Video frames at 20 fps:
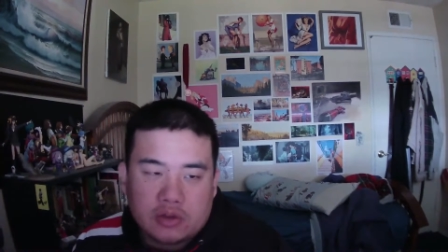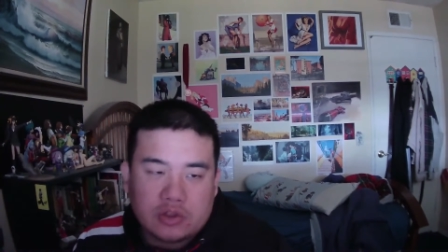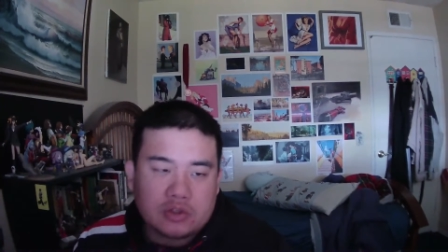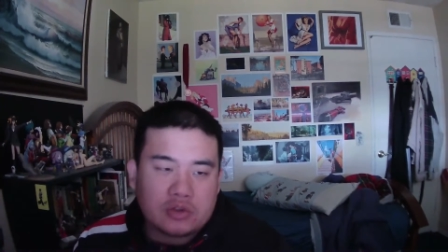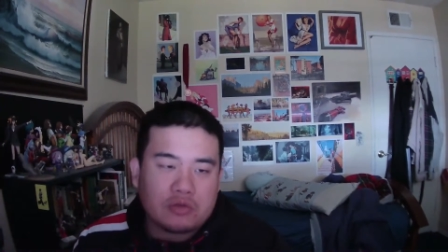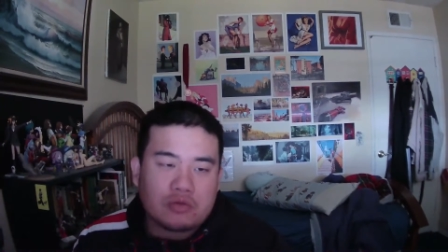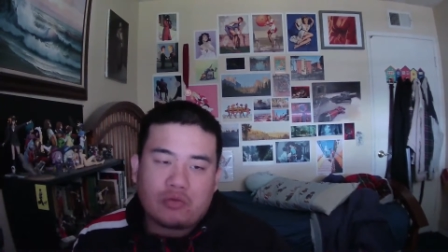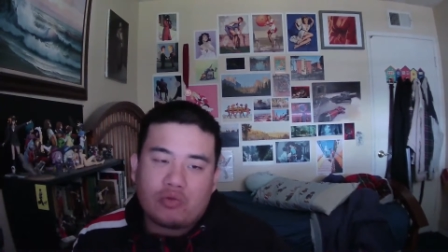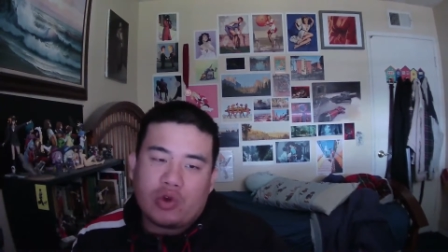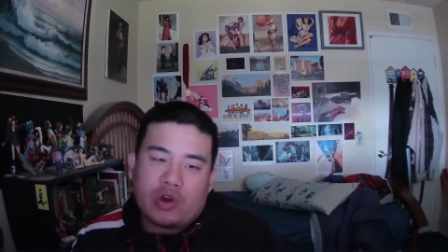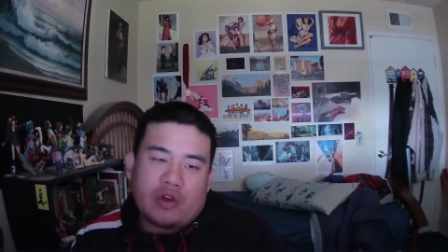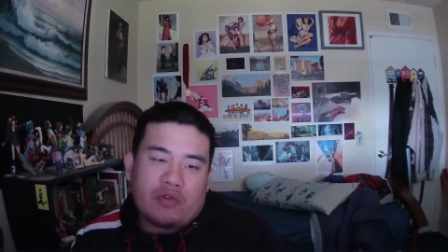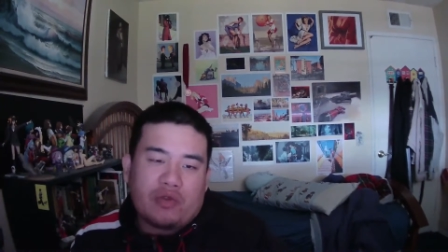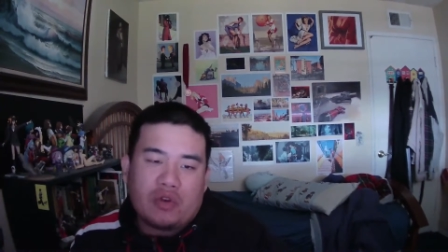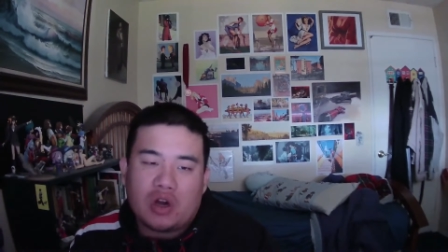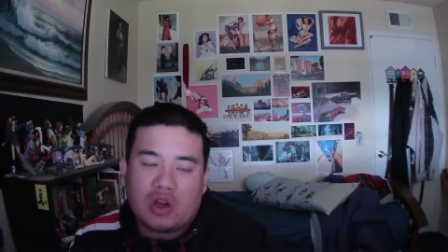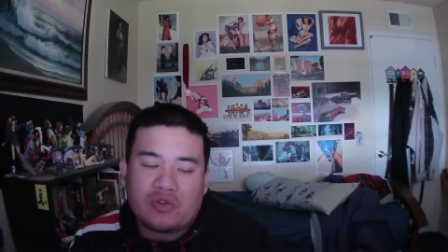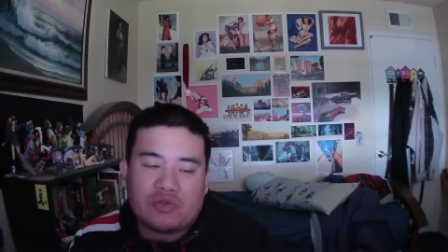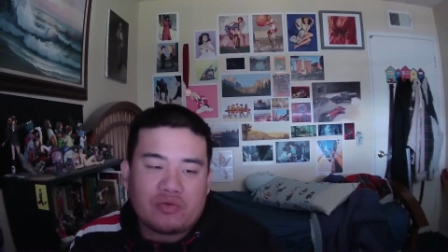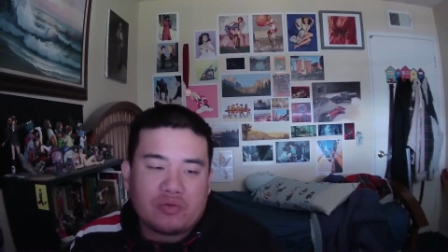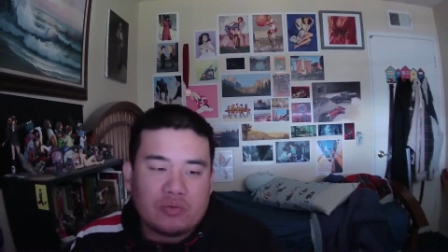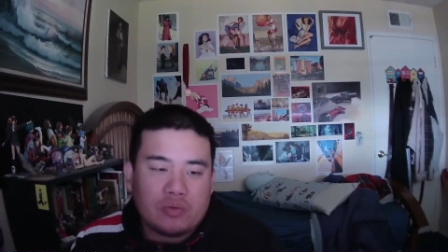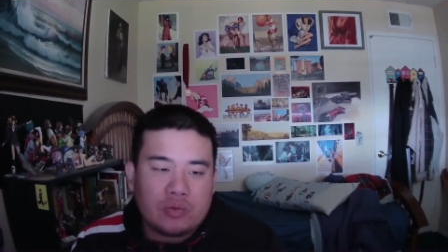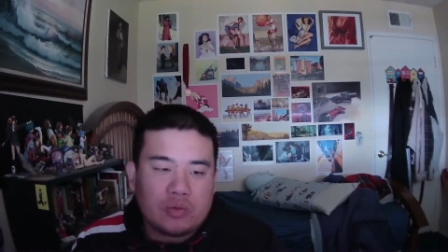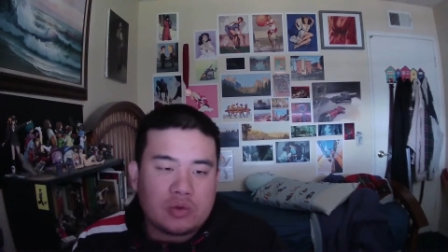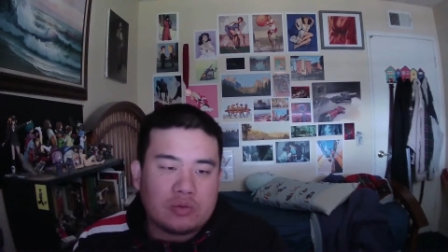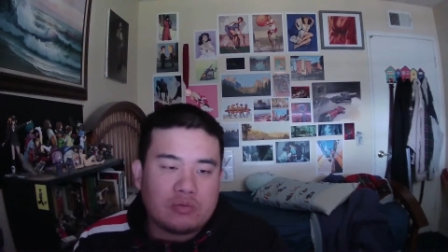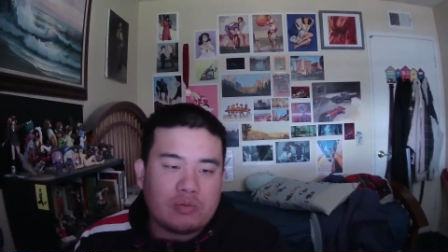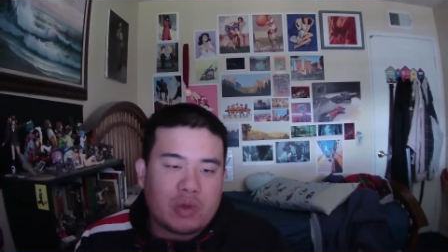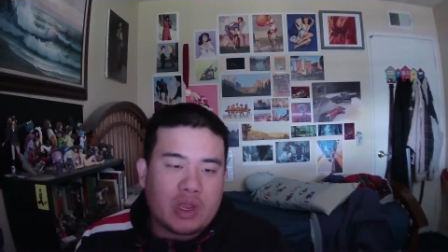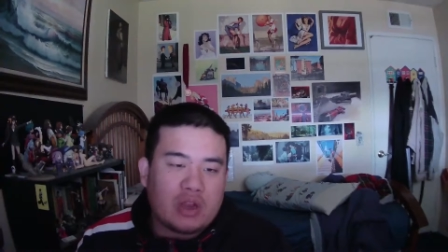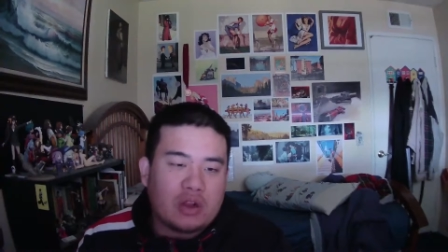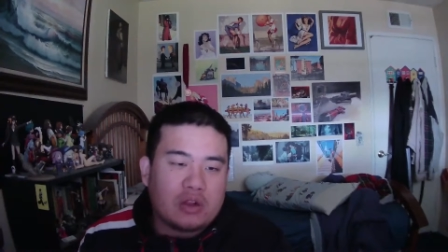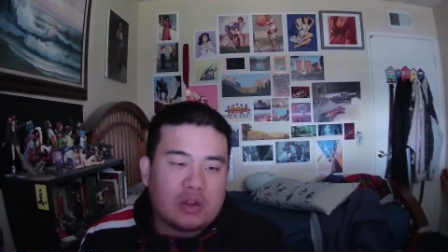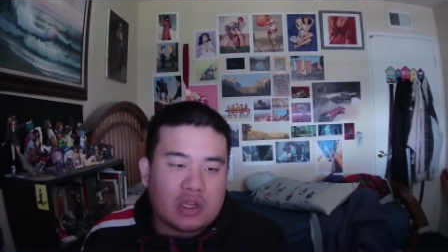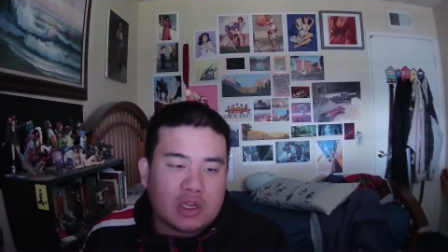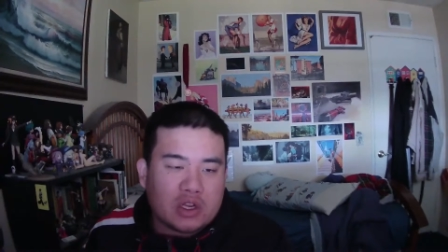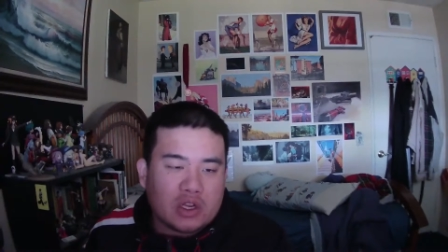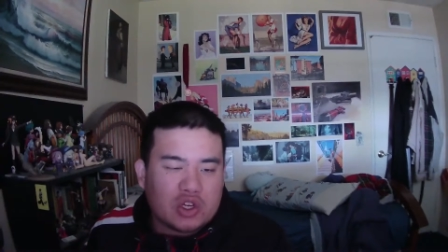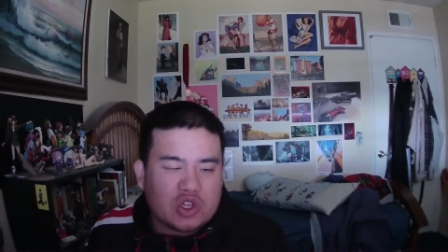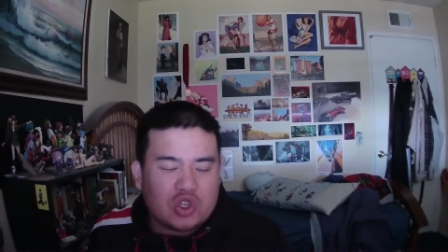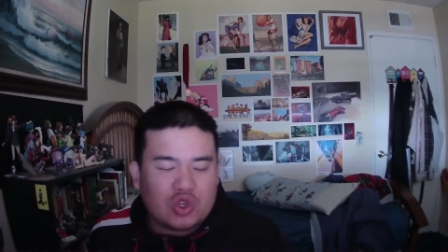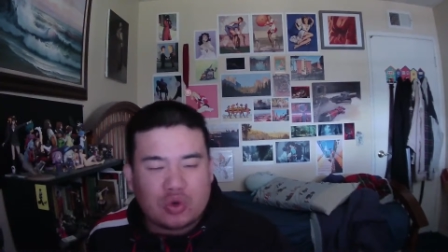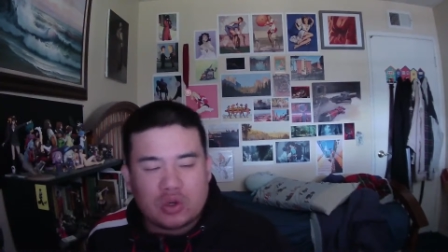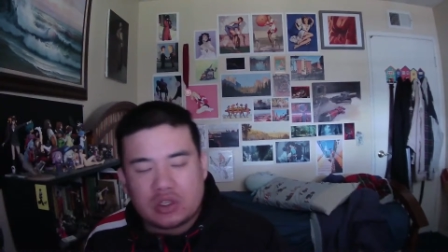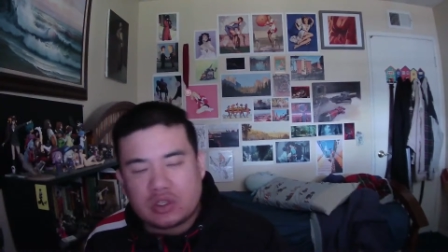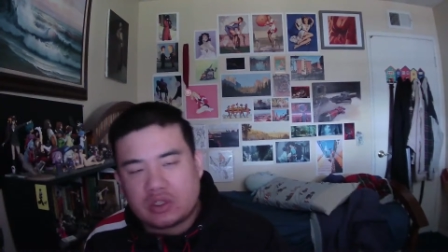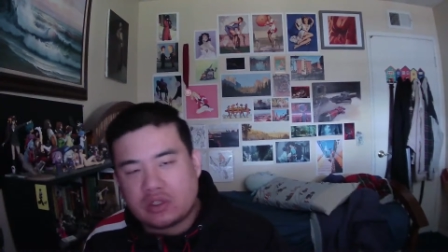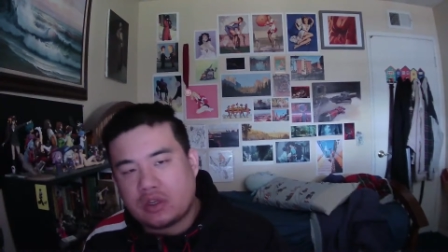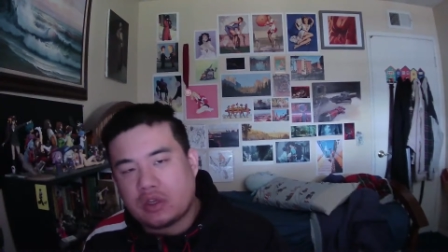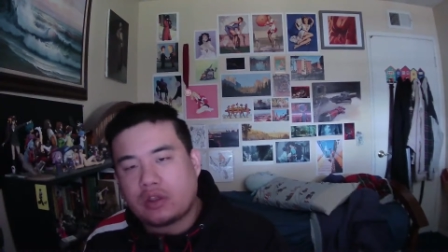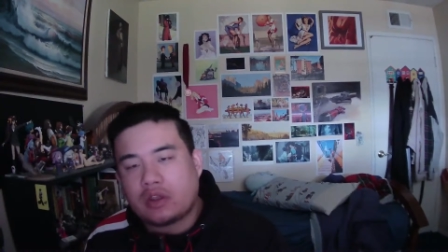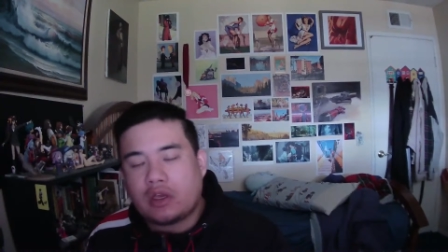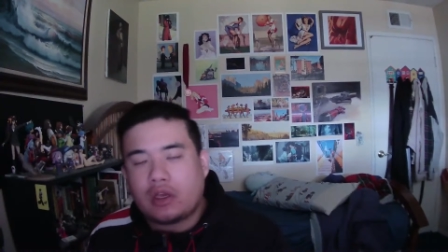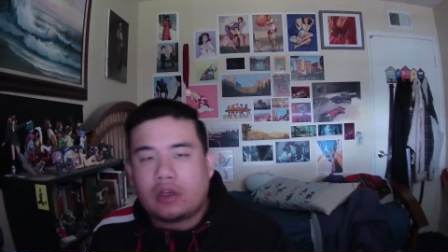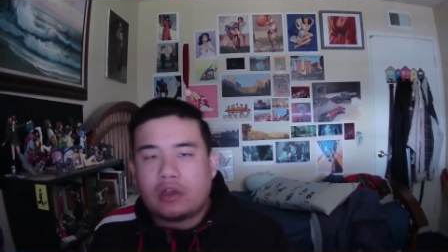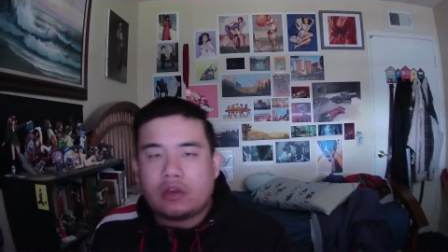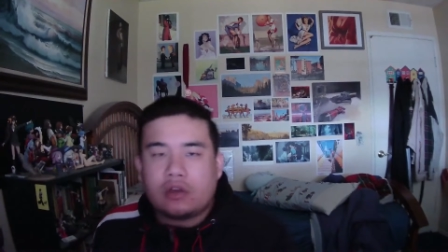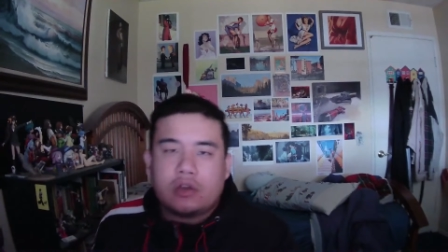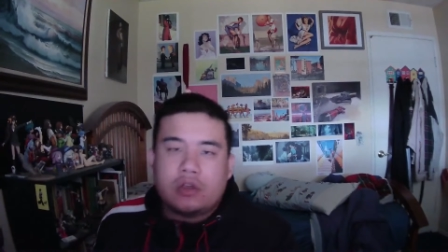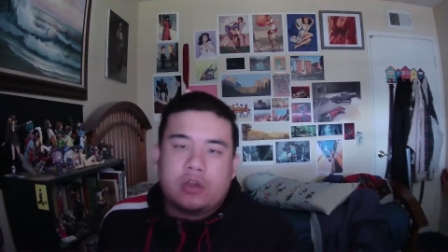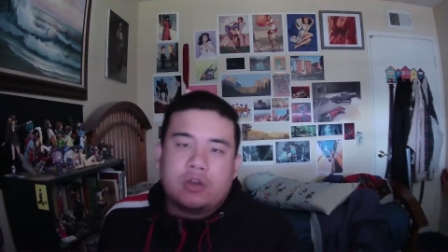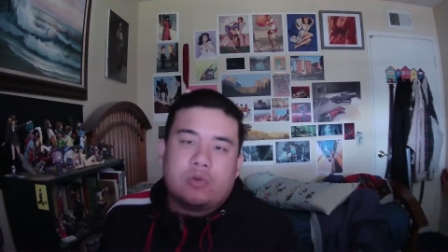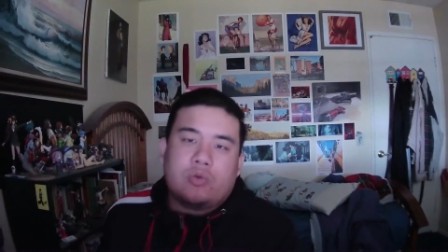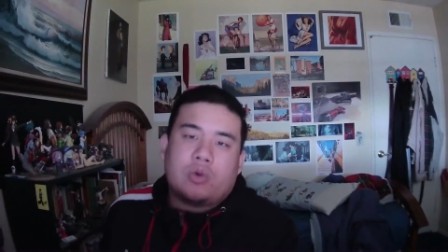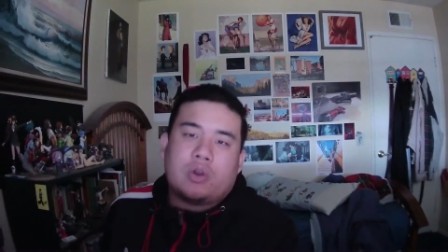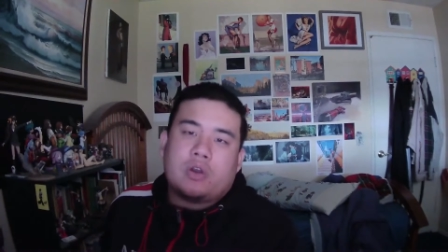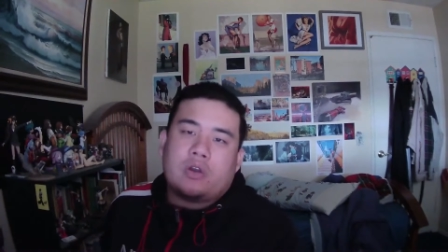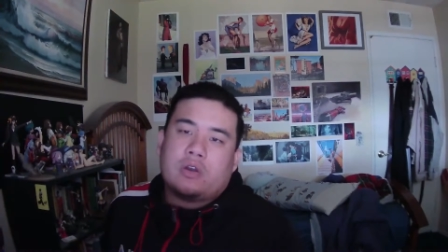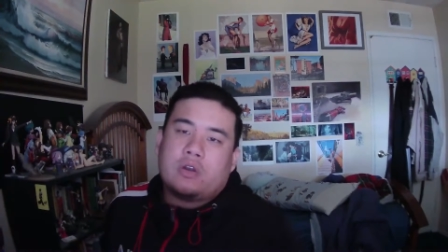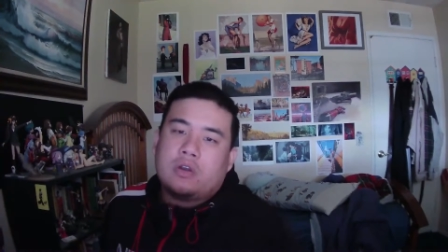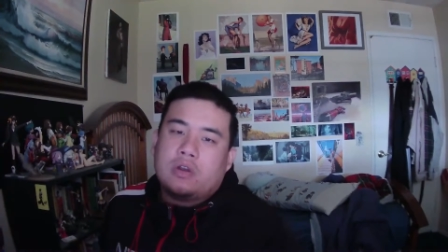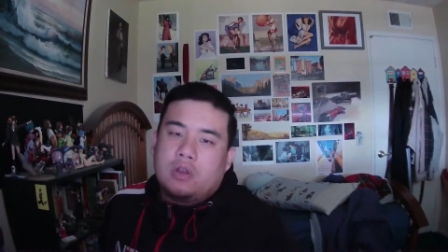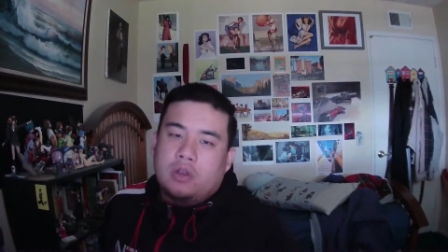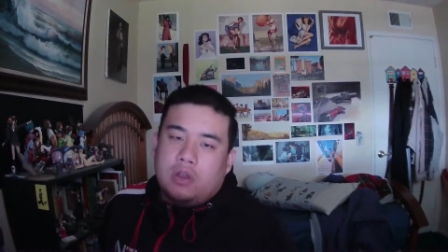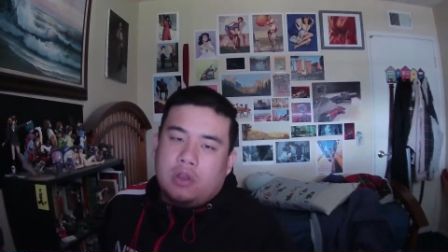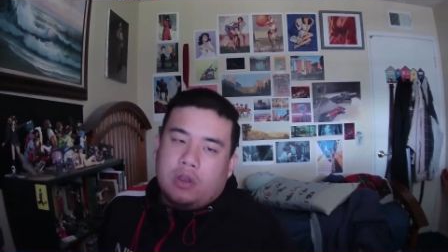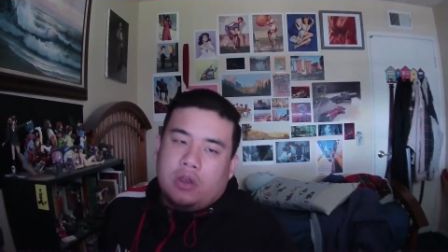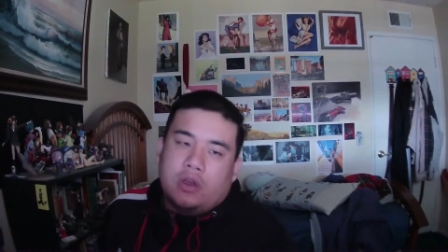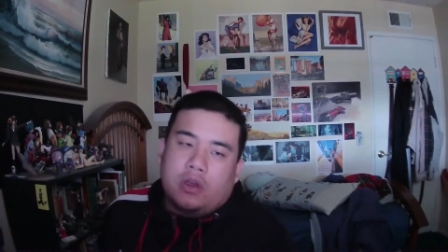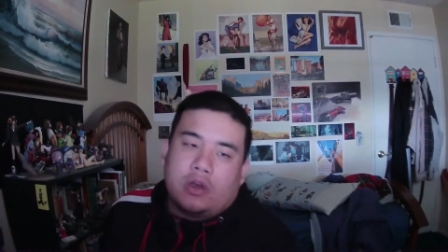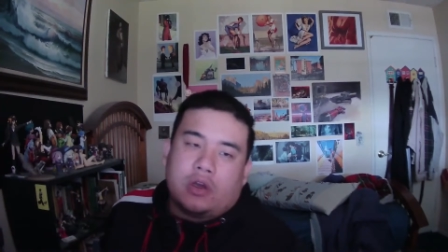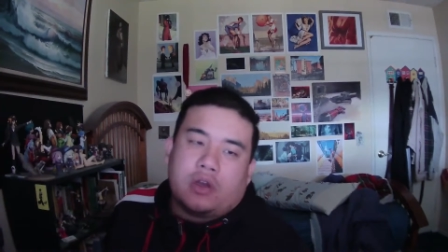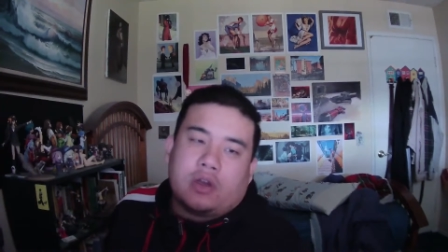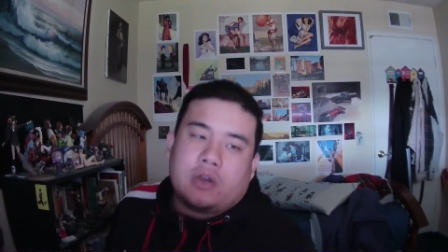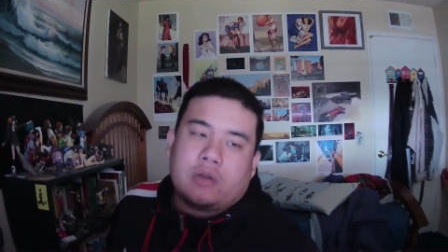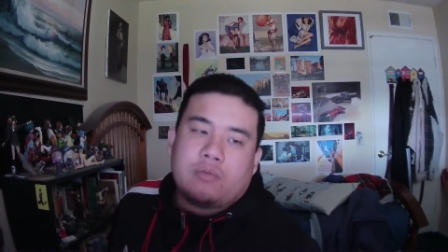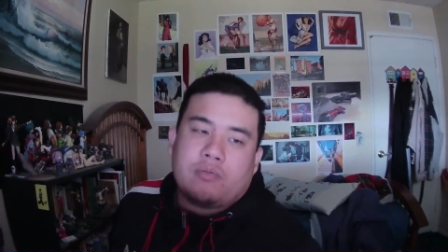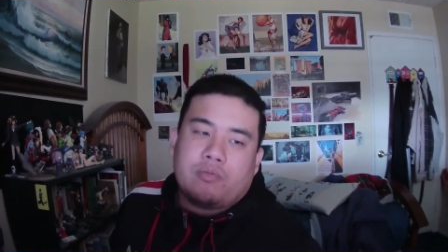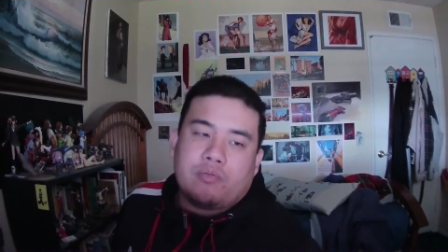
So whenever I've made like a choice like that, where um,